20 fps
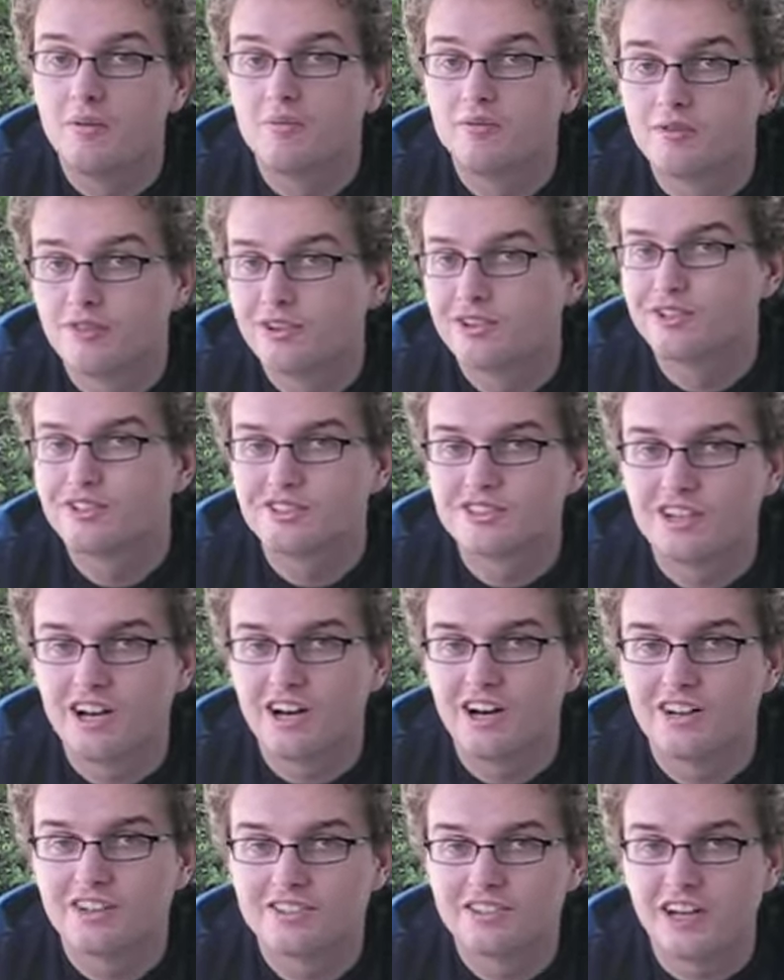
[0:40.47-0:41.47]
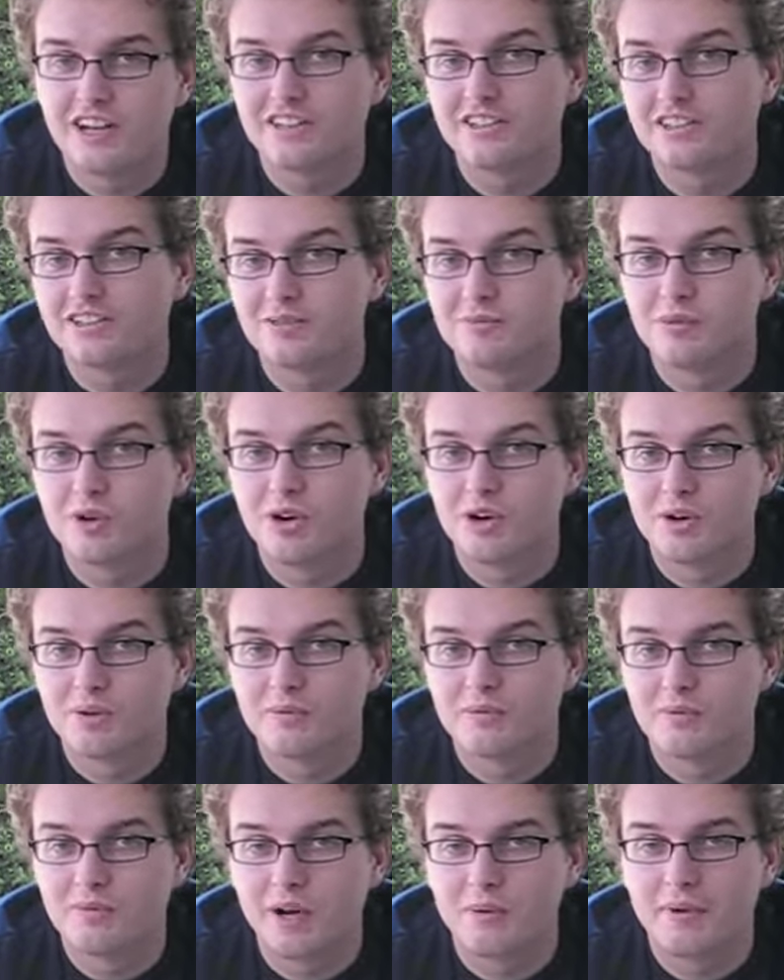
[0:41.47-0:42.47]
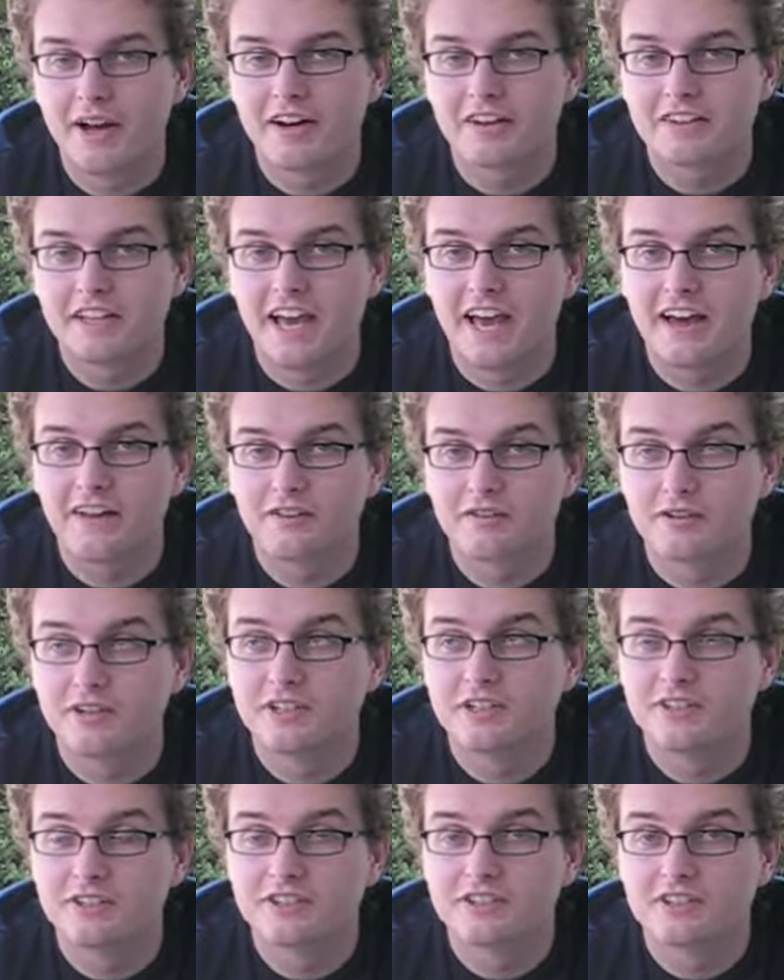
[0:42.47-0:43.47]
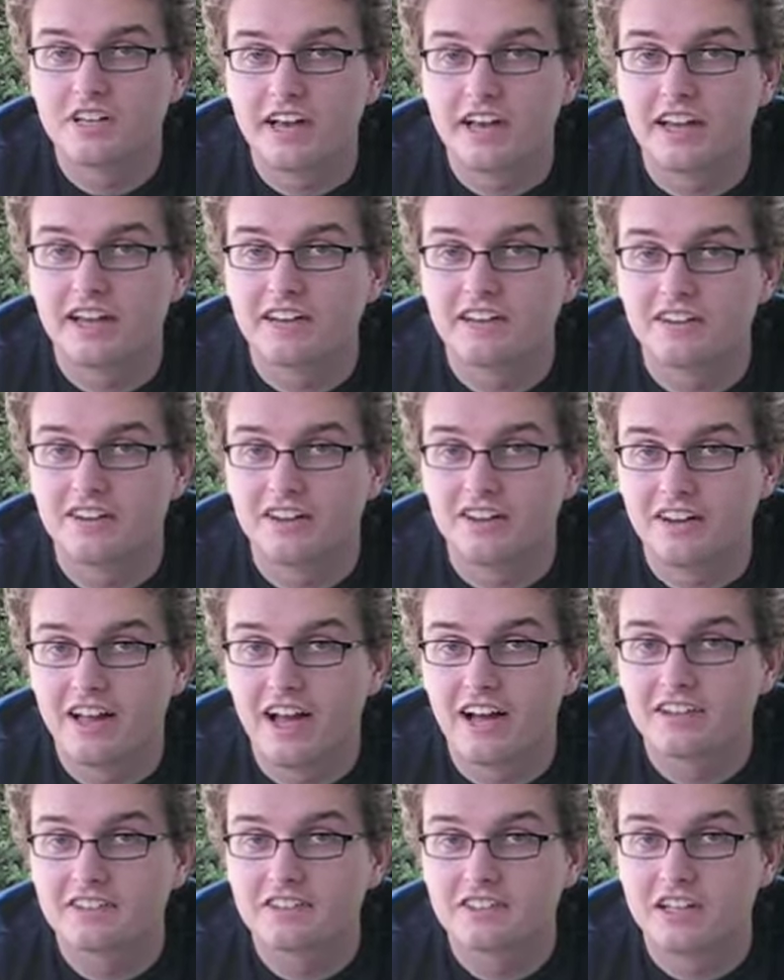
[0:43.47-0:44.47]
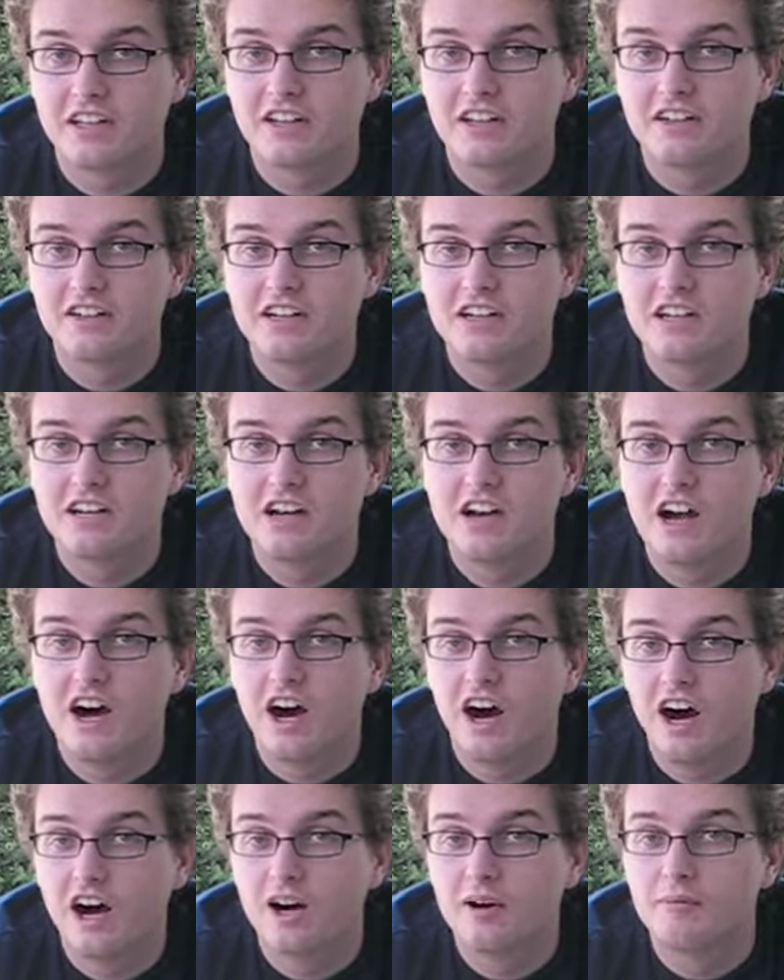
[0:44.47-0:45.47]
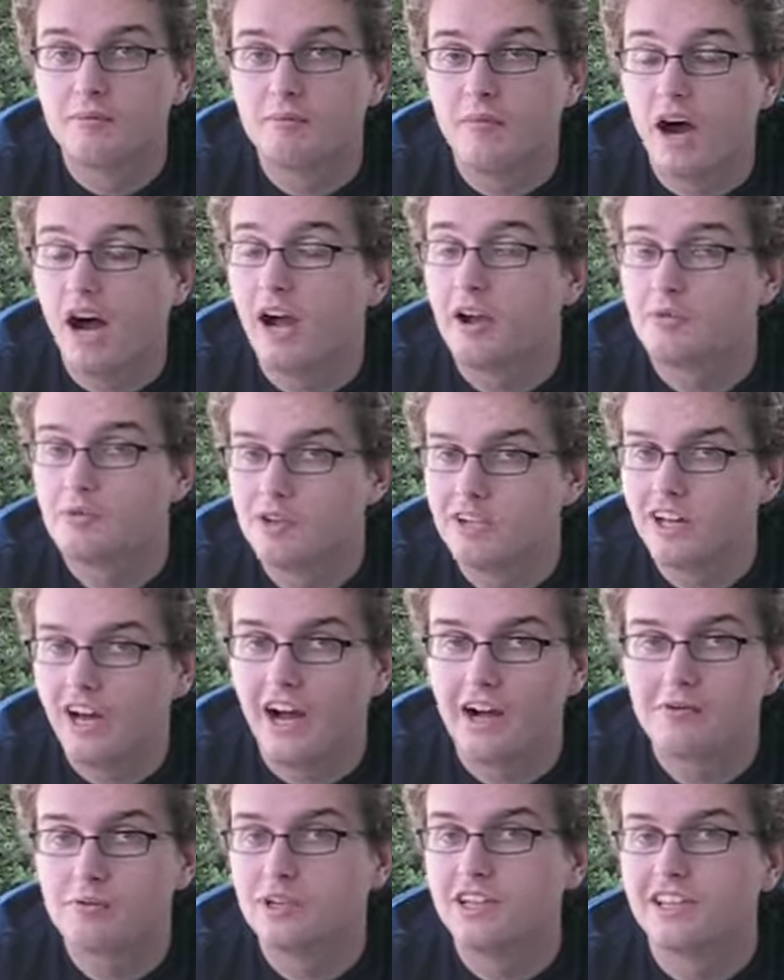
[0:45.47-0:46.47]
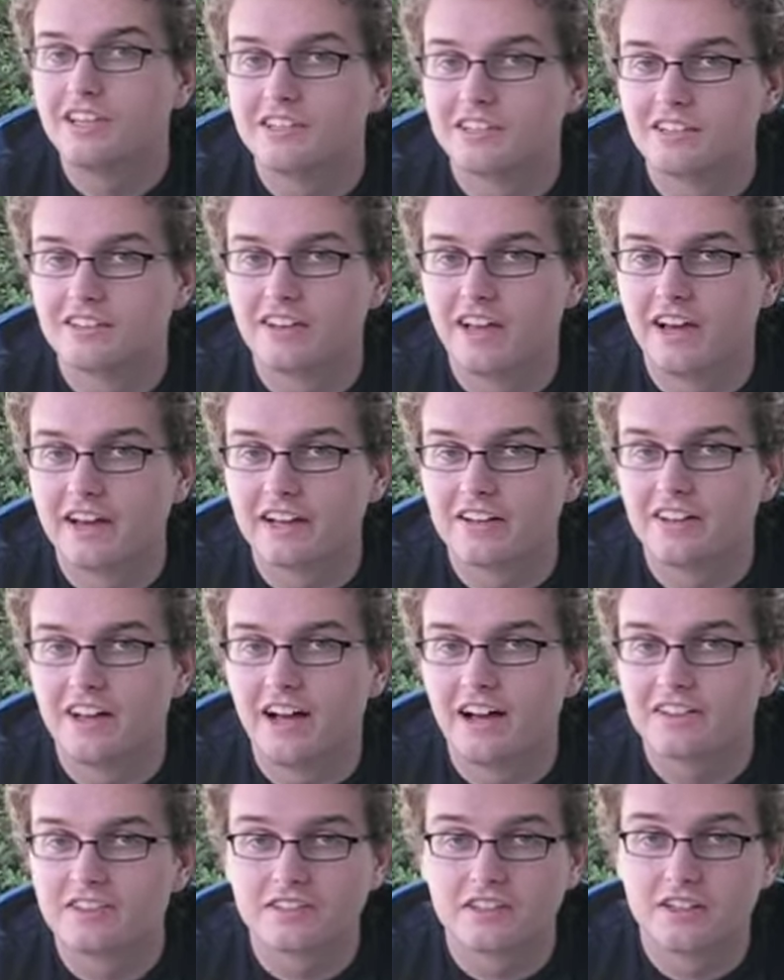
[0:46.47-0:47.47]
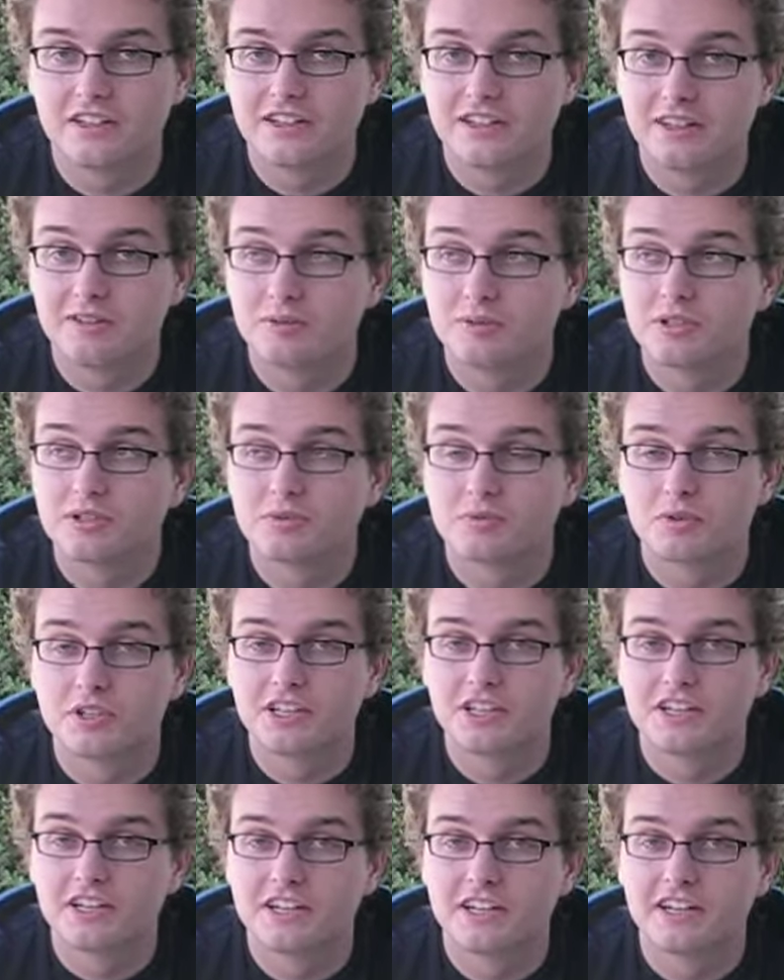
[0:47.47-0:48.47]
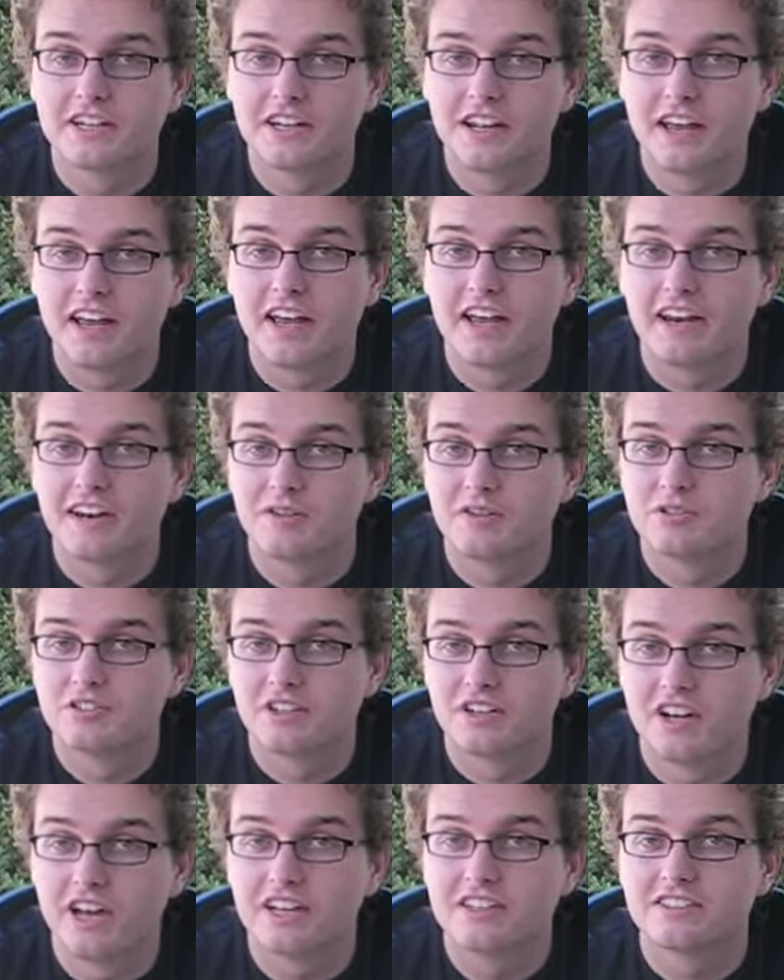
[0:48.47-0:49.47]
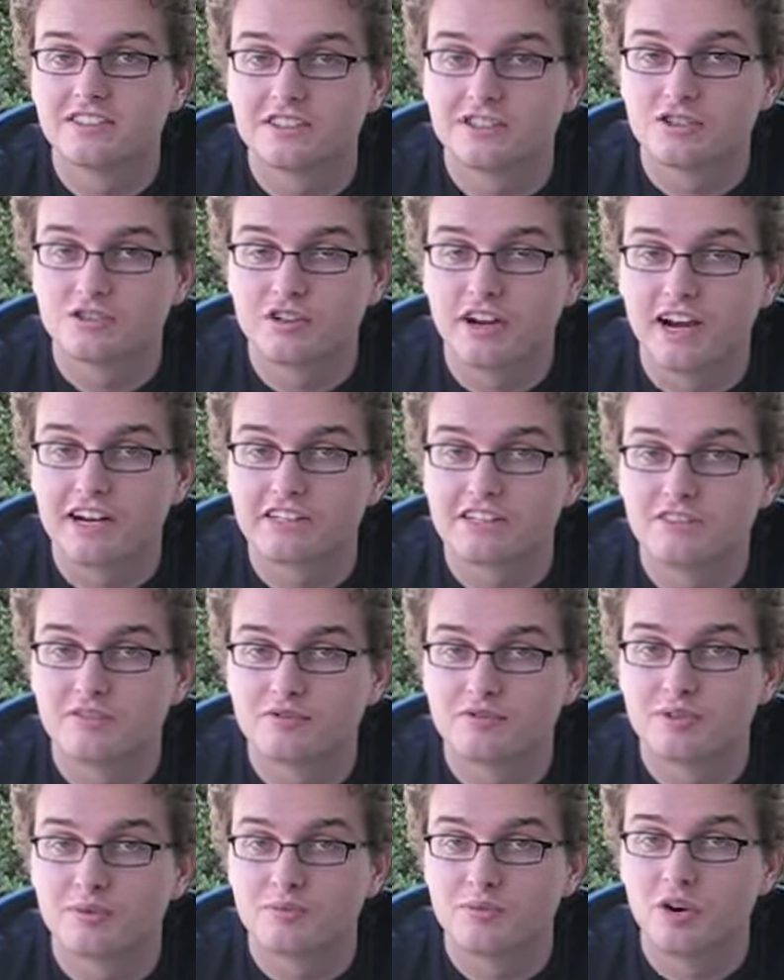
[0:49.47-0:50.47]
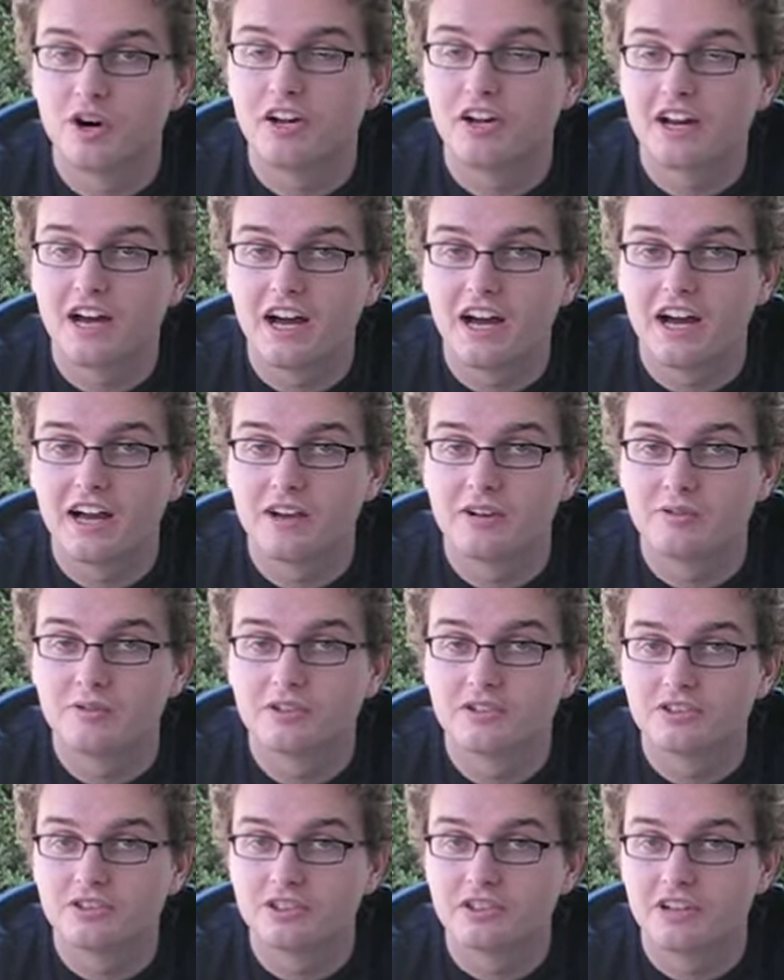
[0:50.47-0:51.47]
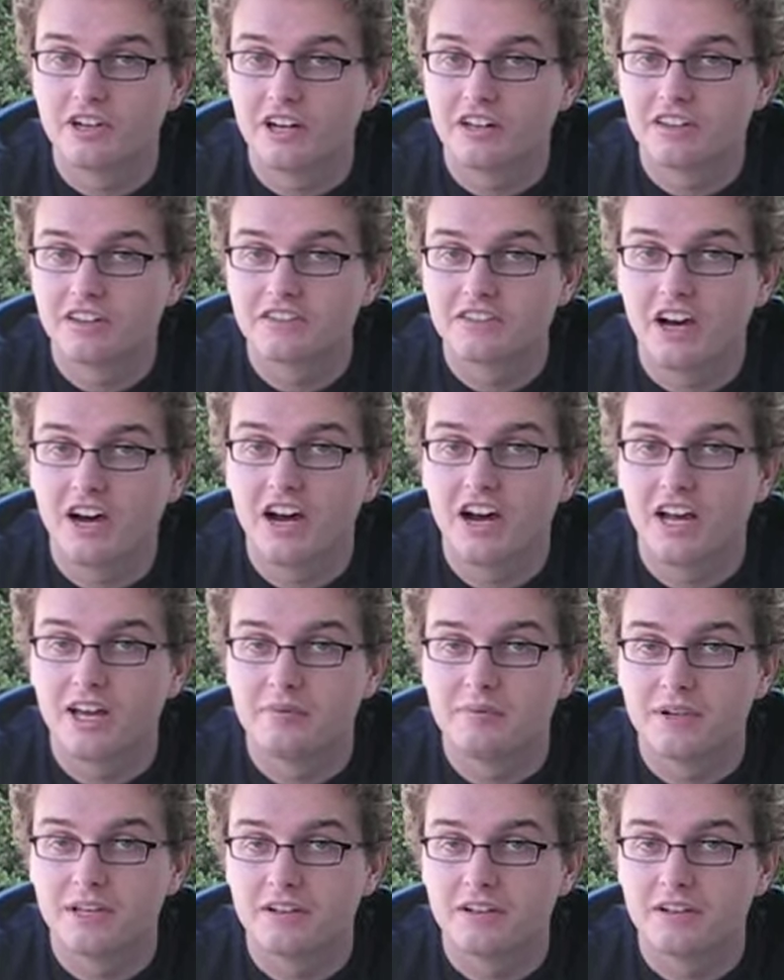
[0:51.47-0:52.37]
First, I'll talk a little more about Katherines and Alaska. I really did like Alaska. It was really good, and it was a nice distraction from what I was doing at the time.